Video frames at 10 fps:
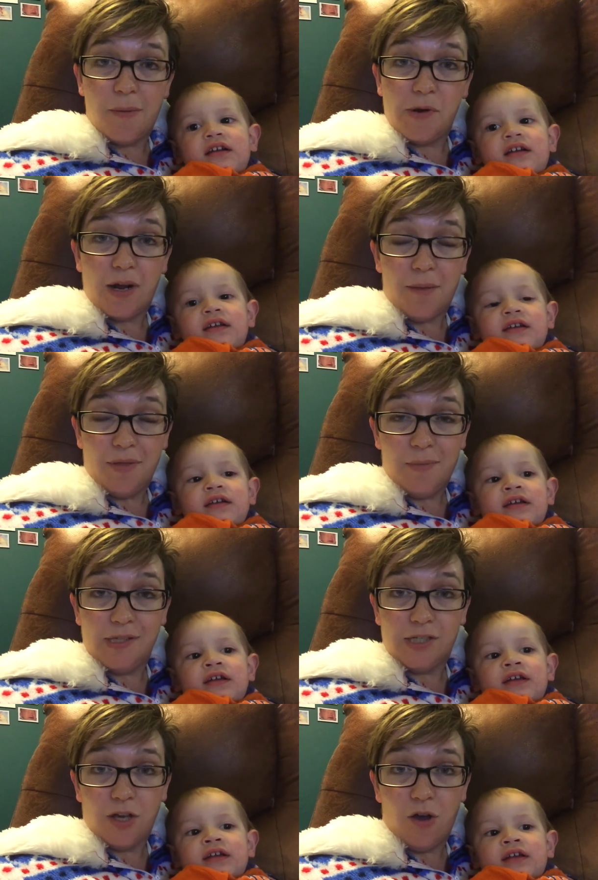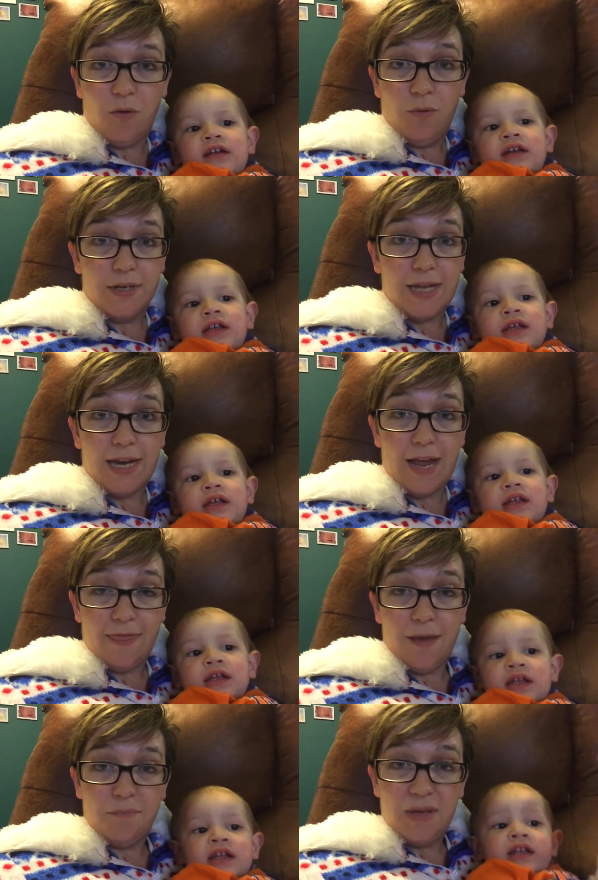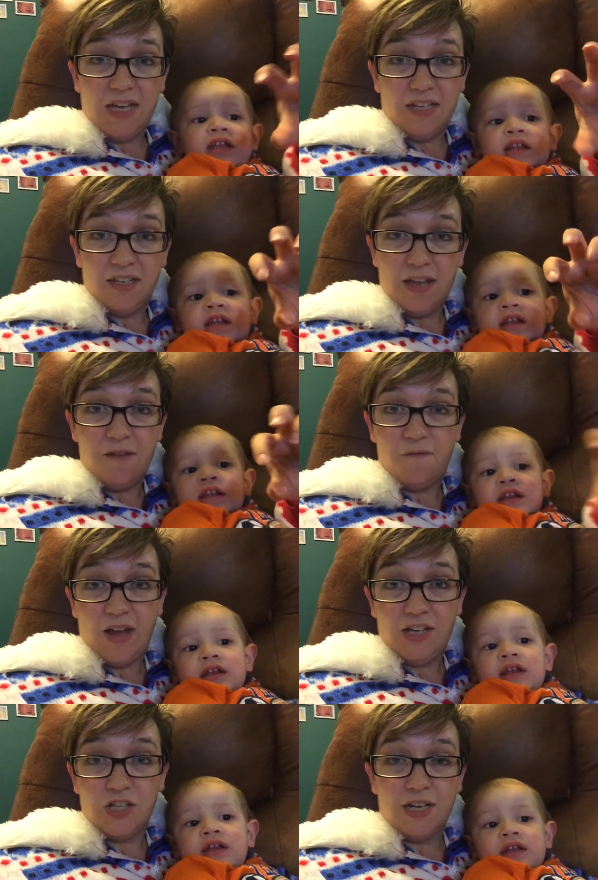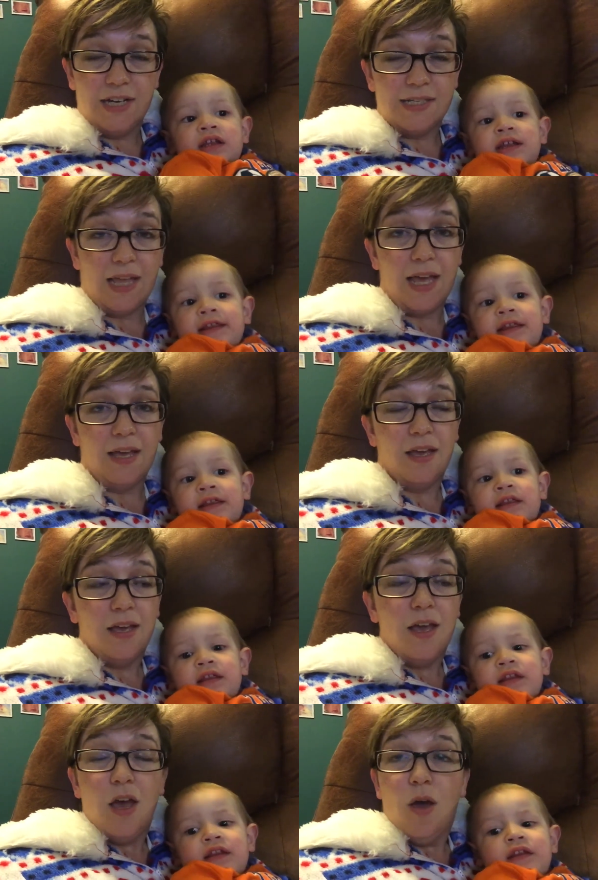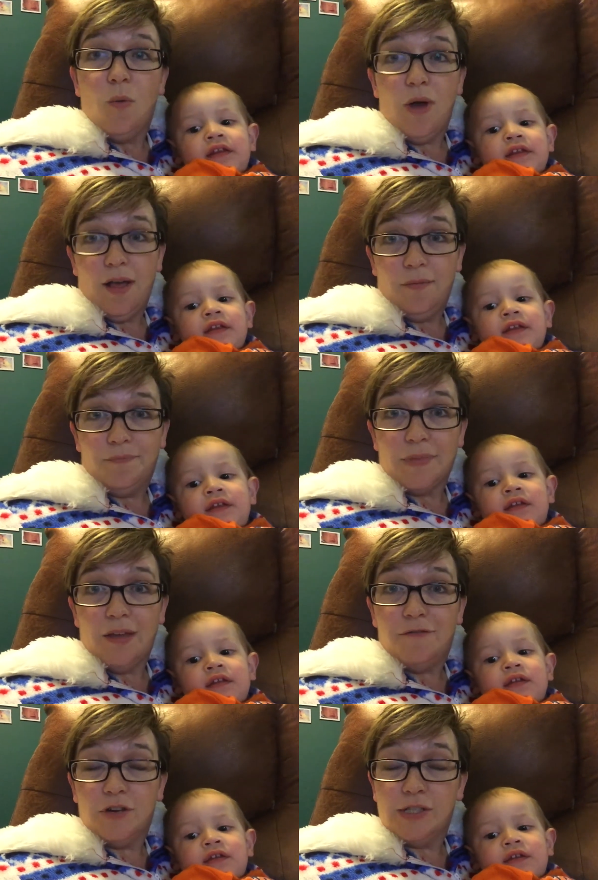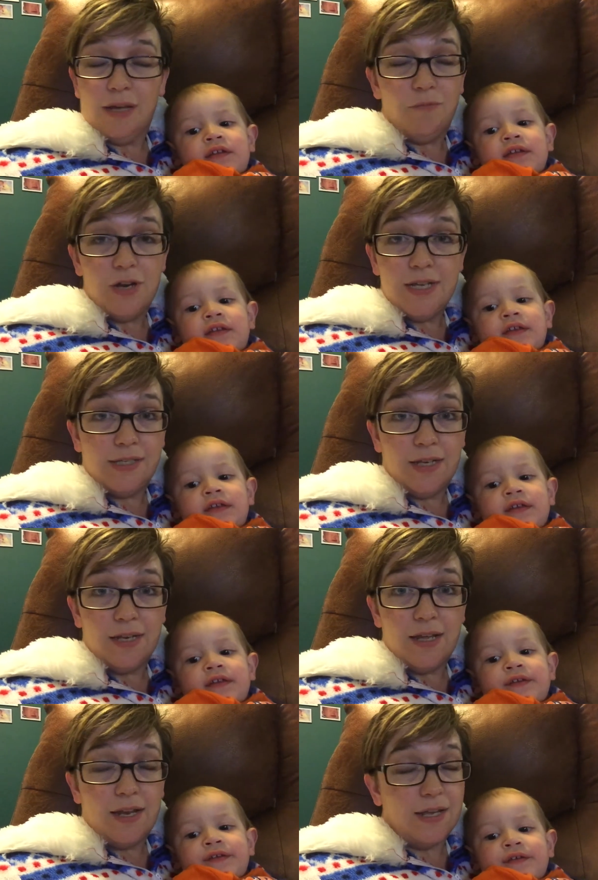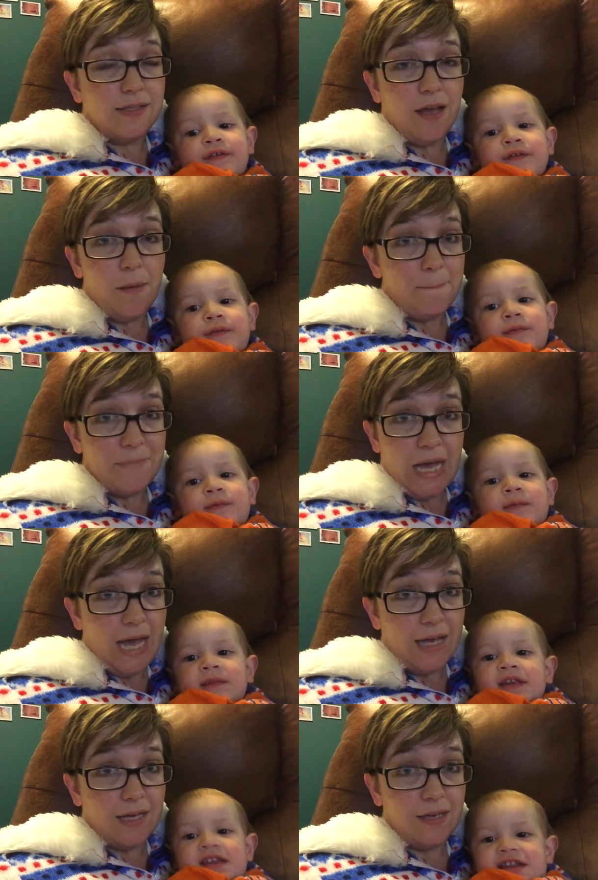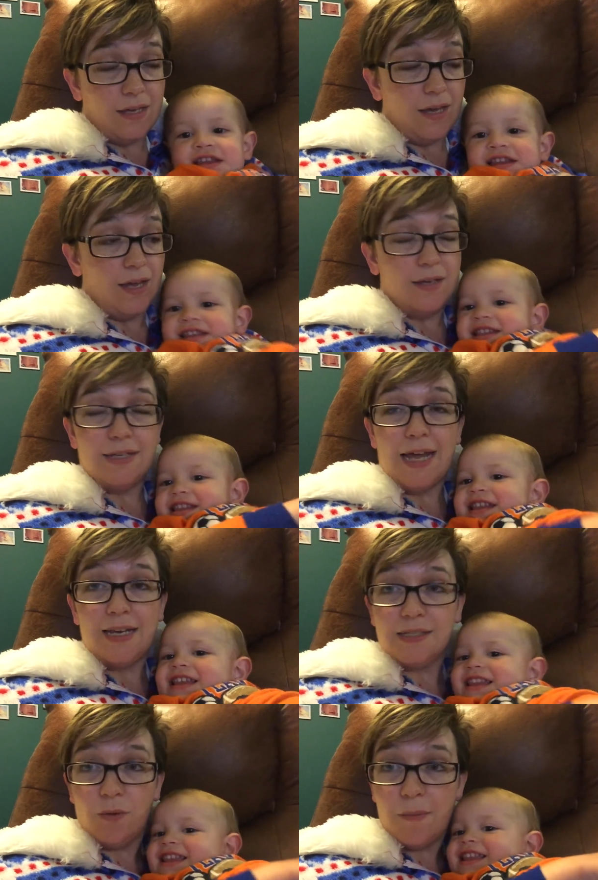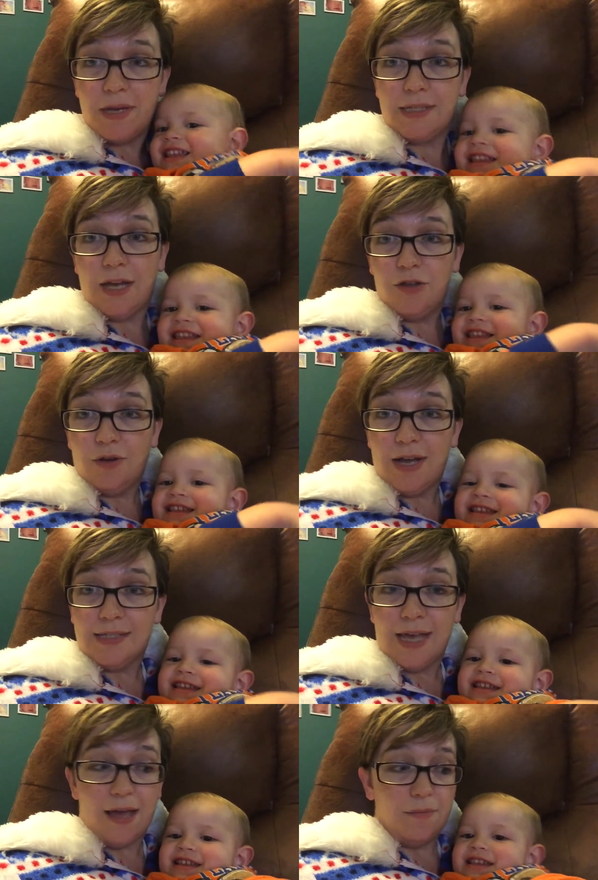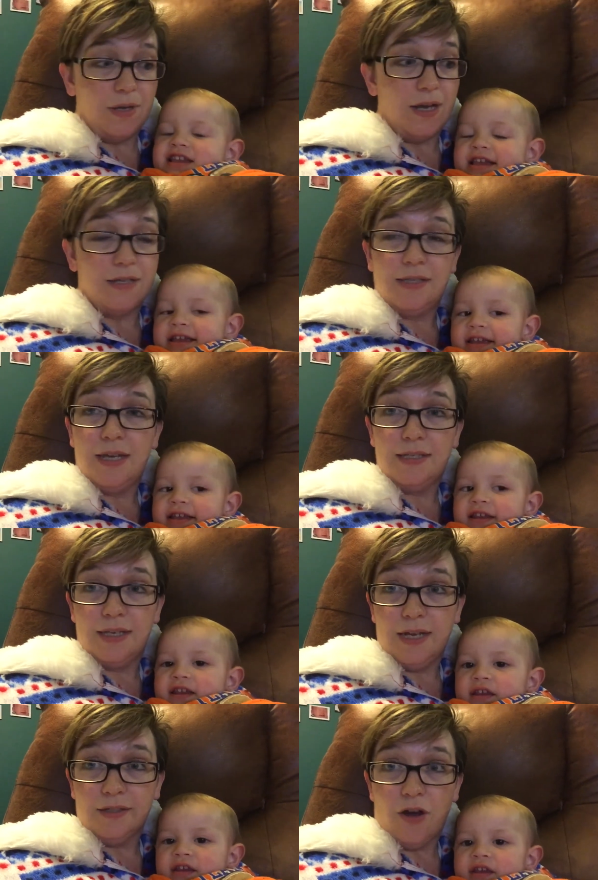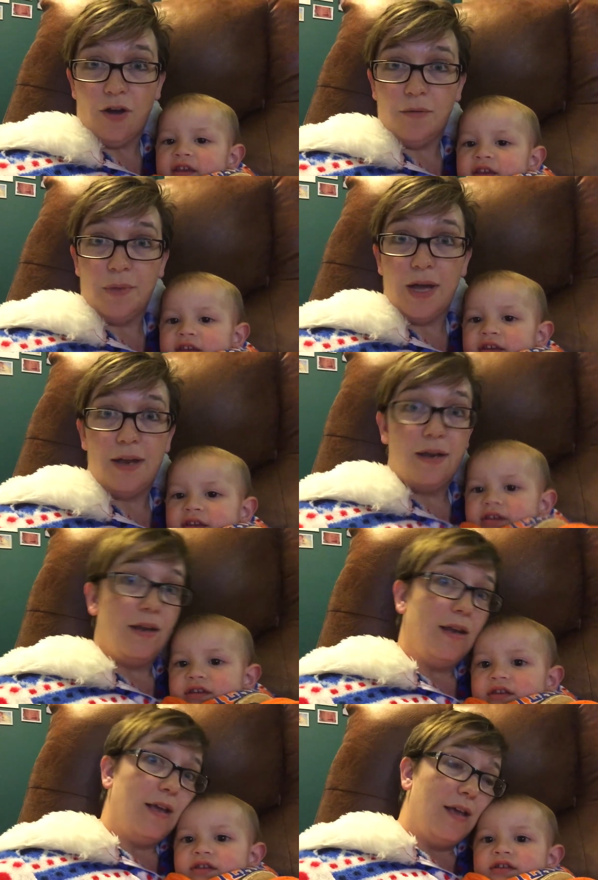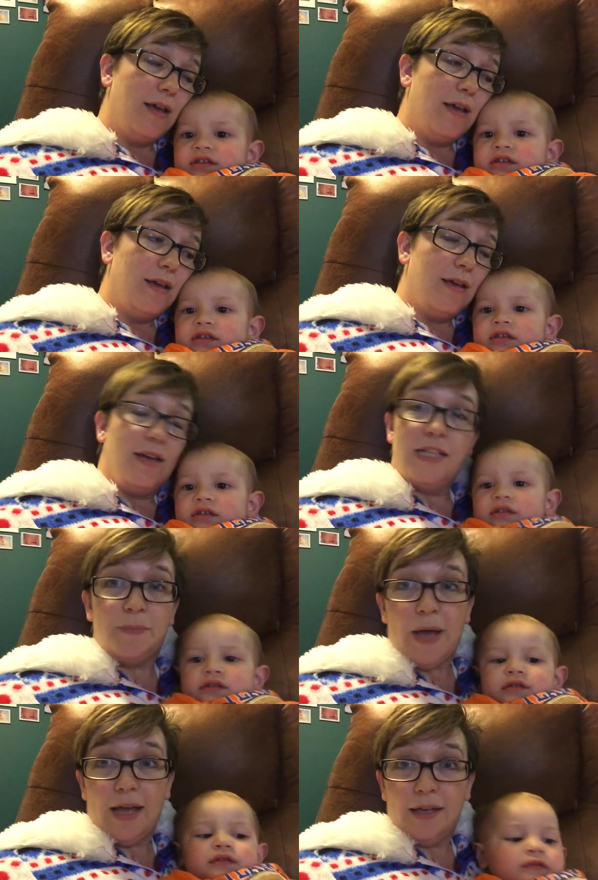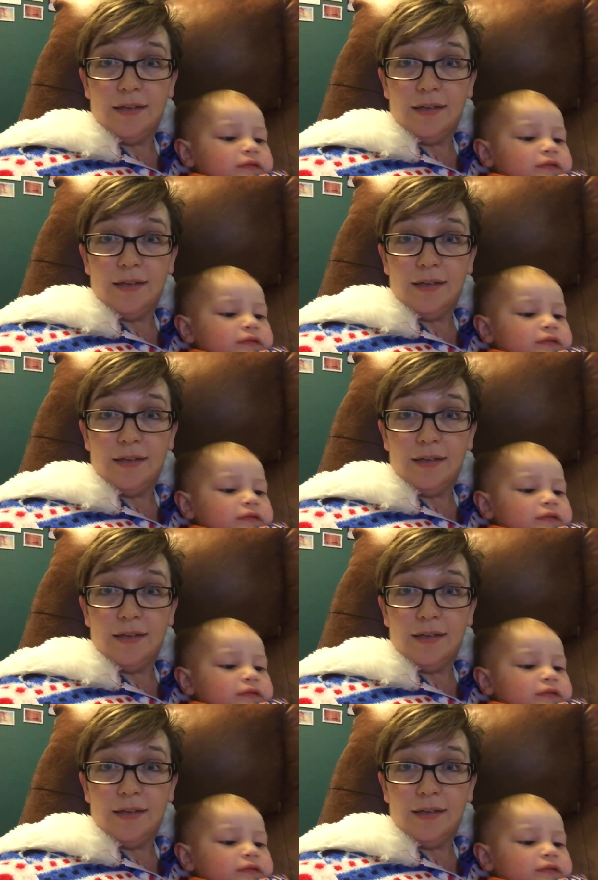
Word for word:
Speaker 1: remember a couple of months ago when Dad had that big infection in his leg? Well, for some reason, it has come back. And Dad doesn't want me to tell you guys that because he's a ding dong, but it's back,